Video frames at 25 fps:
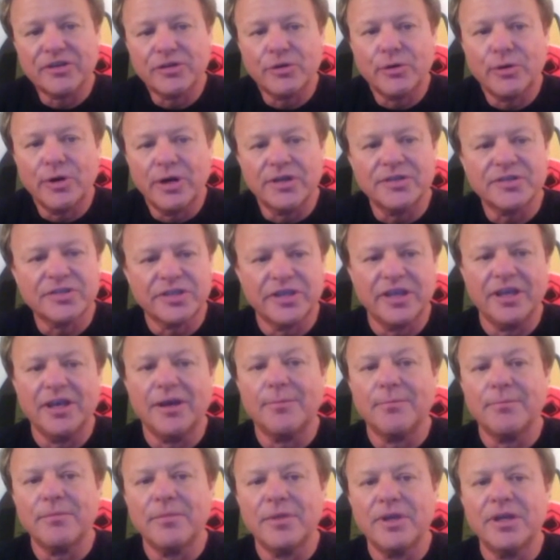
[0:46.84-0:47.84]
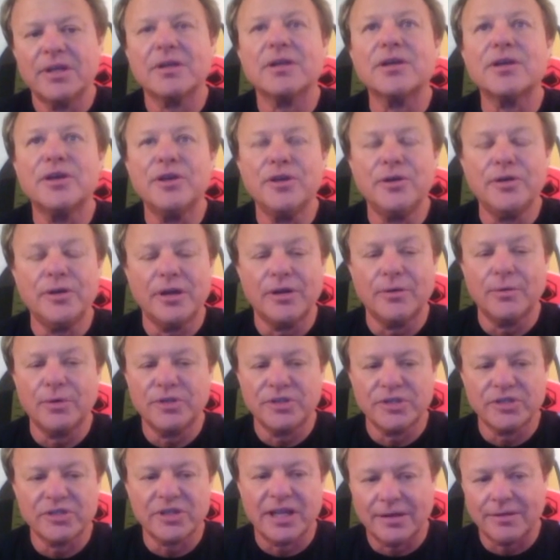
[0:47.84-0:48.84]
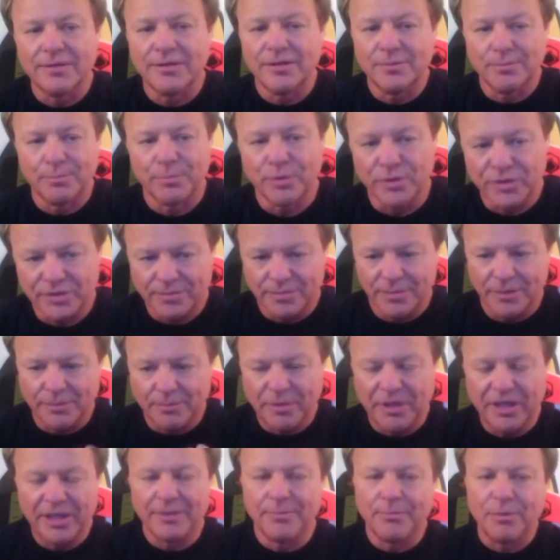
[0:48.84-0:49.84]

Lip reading: Skim in Laguna, which is like the big,